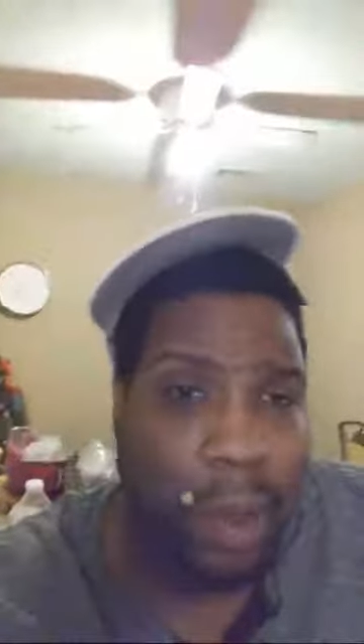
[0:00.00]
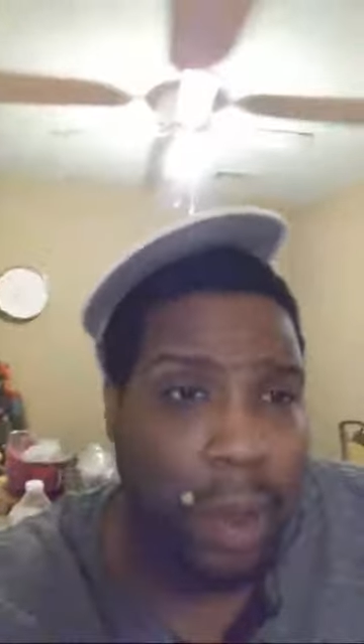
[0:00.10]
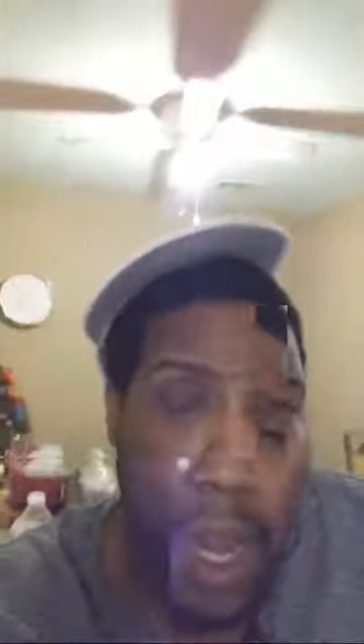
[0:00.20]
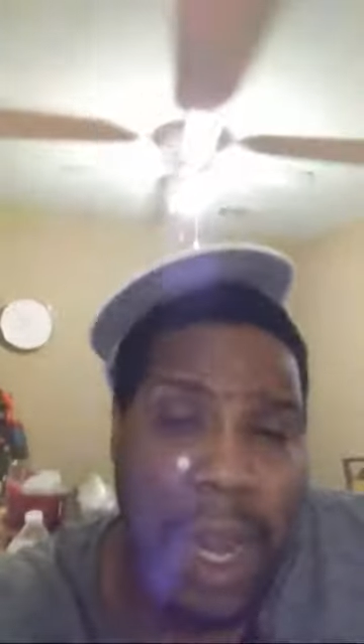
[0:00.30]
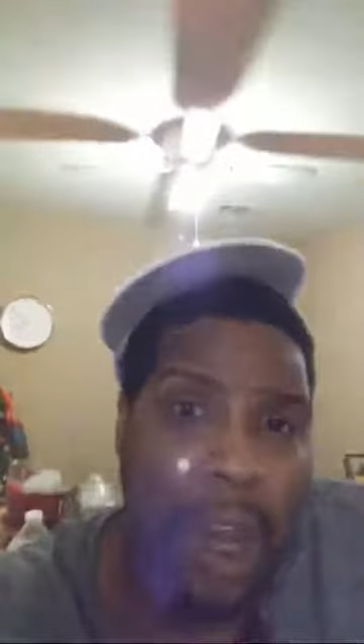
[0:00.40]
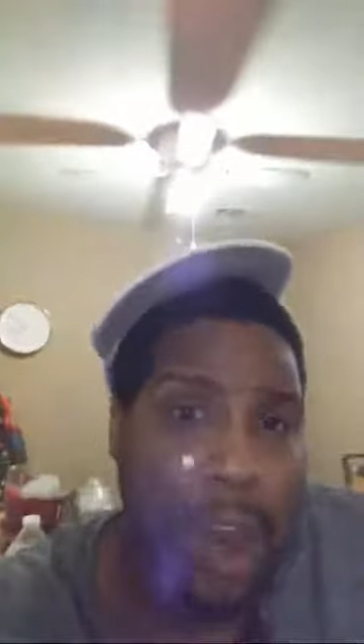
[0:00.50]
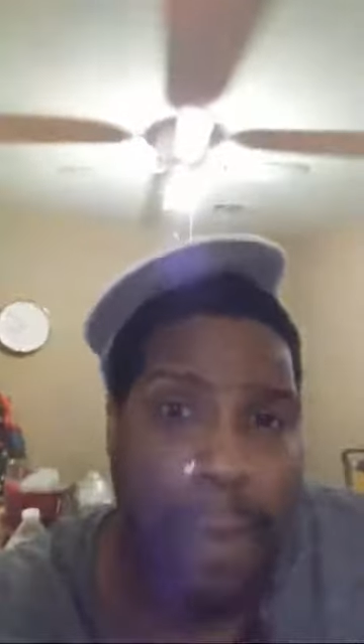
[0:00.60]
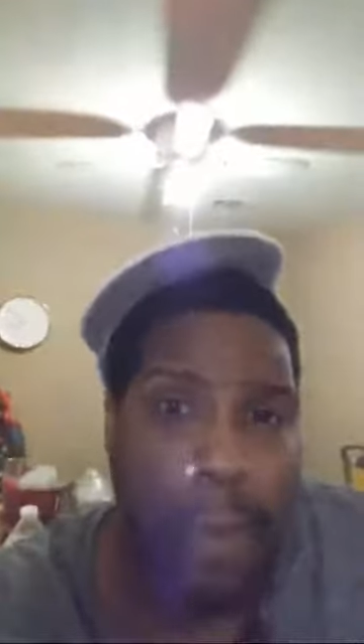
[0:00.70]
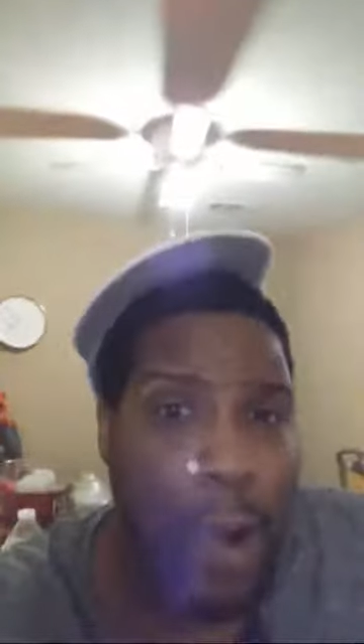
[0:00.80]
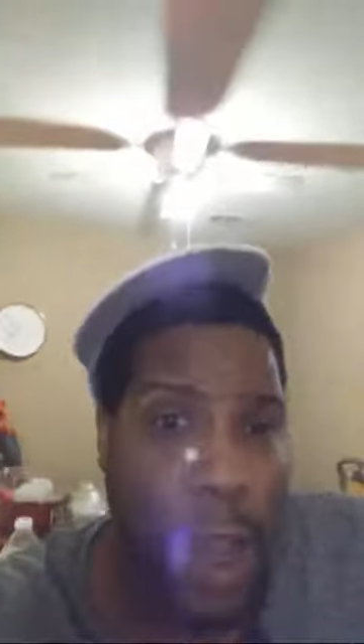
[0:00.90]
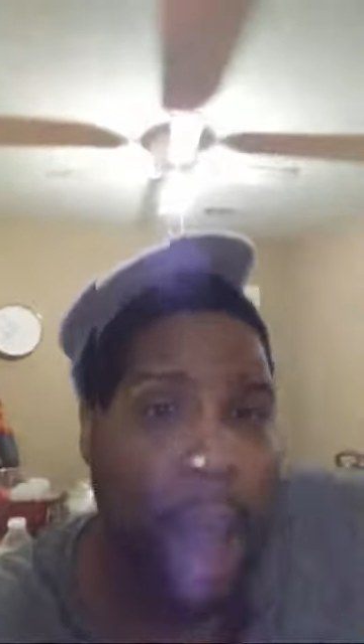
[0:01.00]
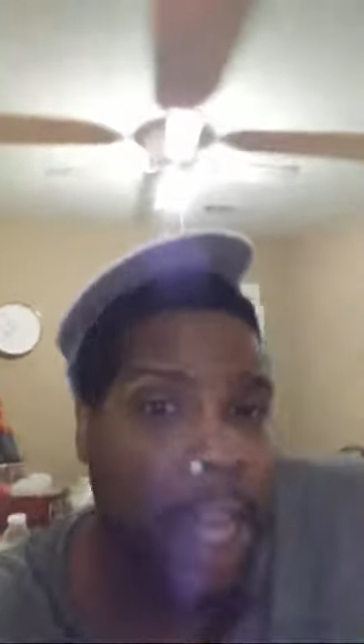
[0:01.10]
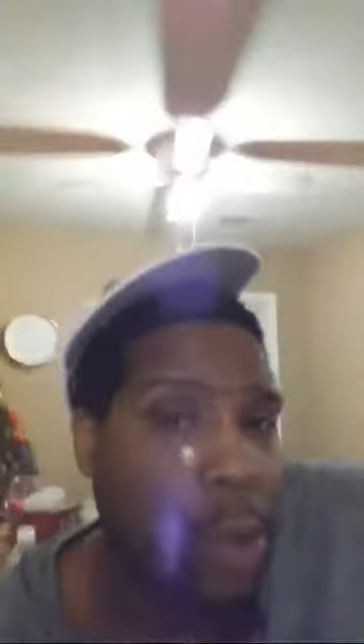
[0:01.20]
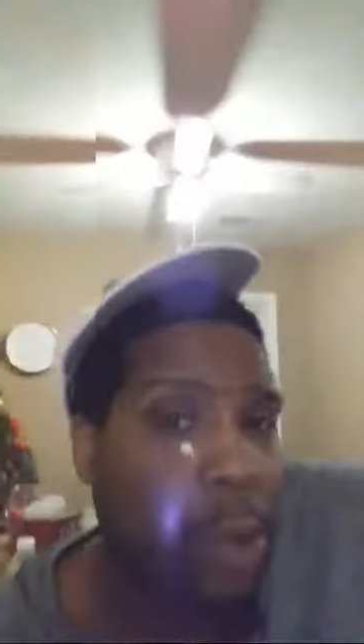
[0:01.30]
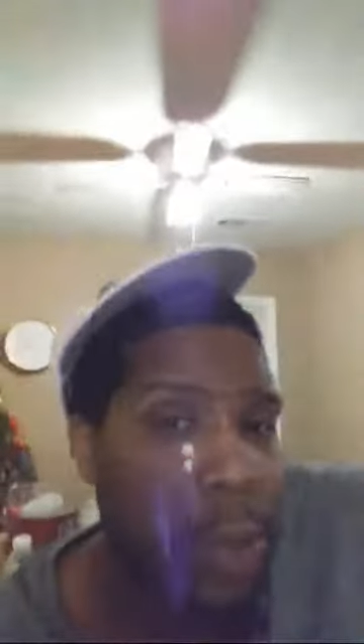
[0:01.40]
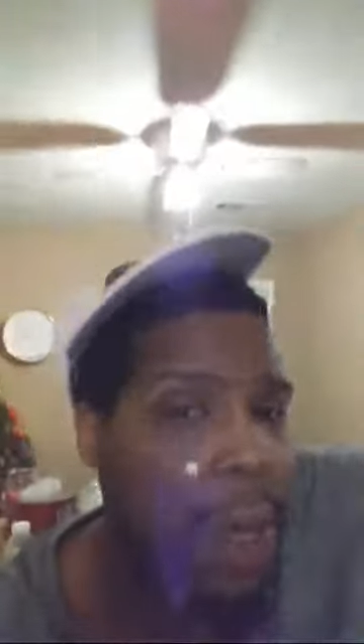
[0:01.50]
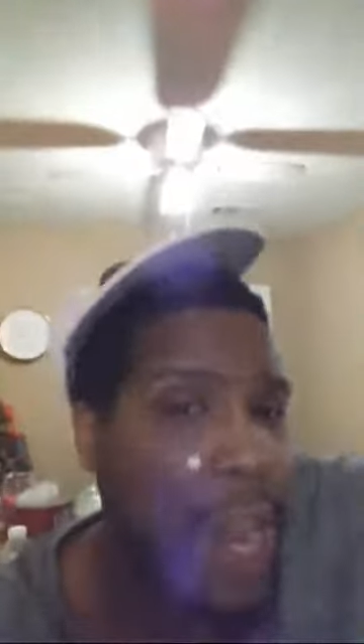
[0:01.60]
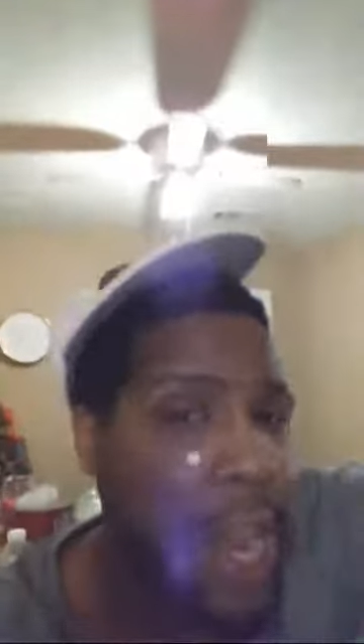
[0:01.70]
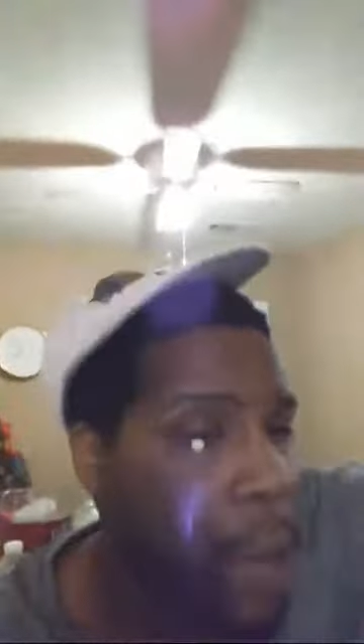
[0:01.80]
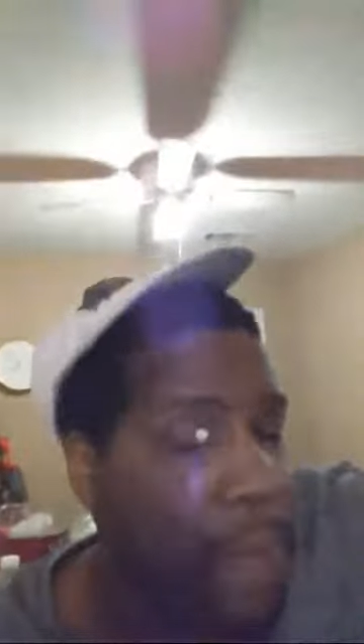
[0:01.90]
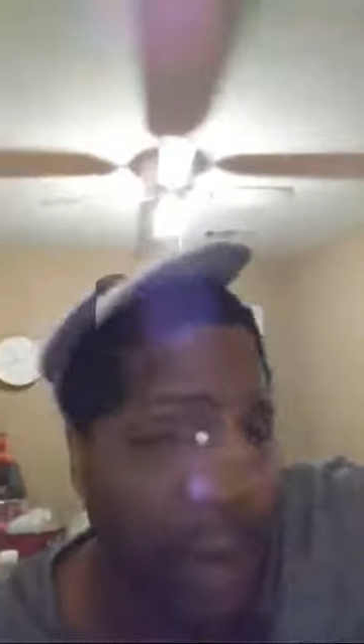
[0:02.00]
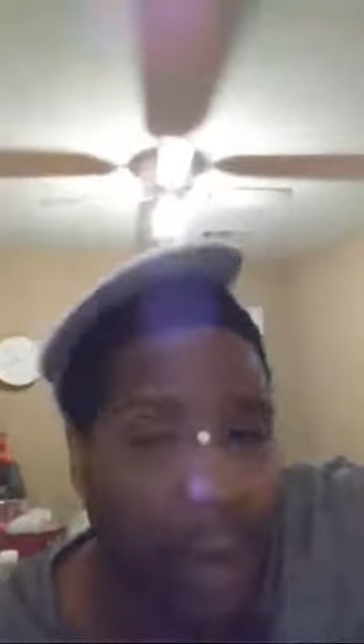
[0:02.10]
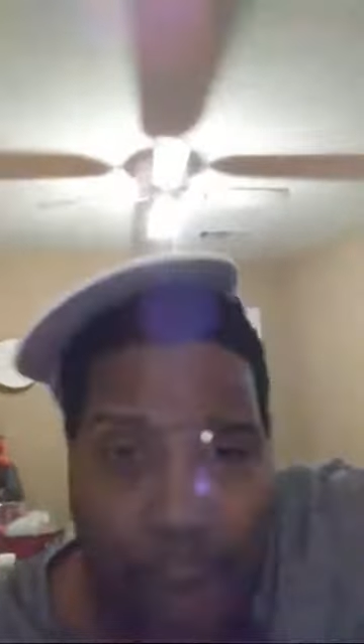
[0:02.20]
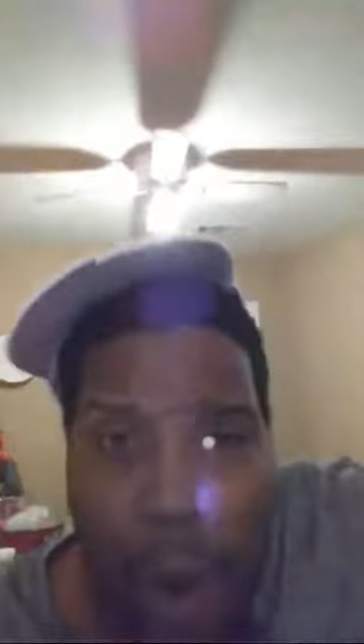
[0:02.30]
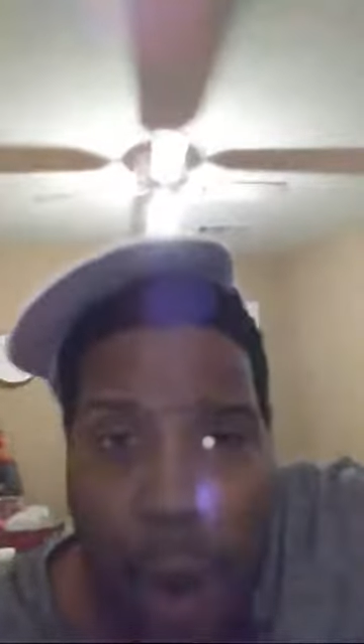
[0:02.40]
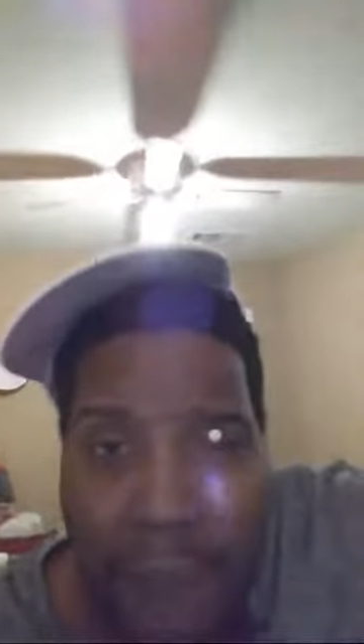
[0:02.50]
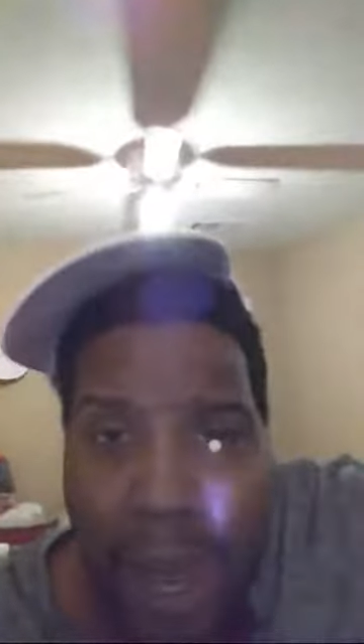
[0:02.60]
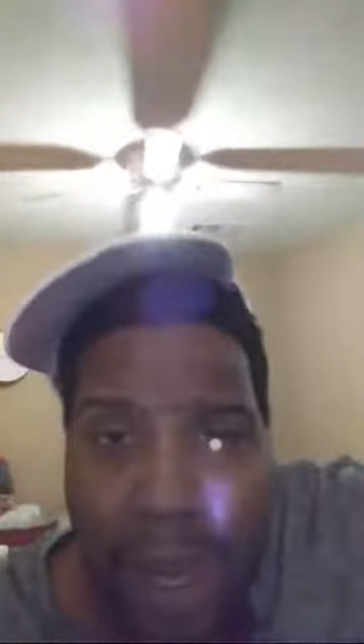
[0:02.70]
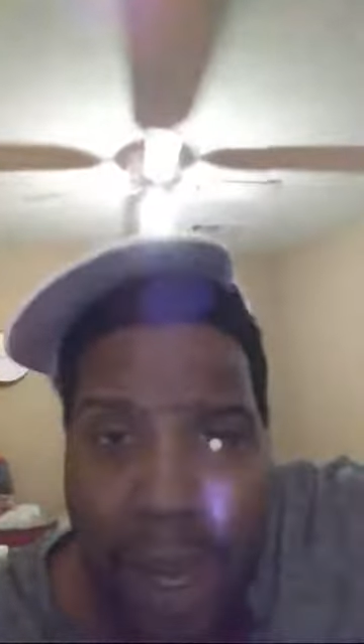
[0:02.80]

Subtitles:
depending on the point guard you was playing with before Mike,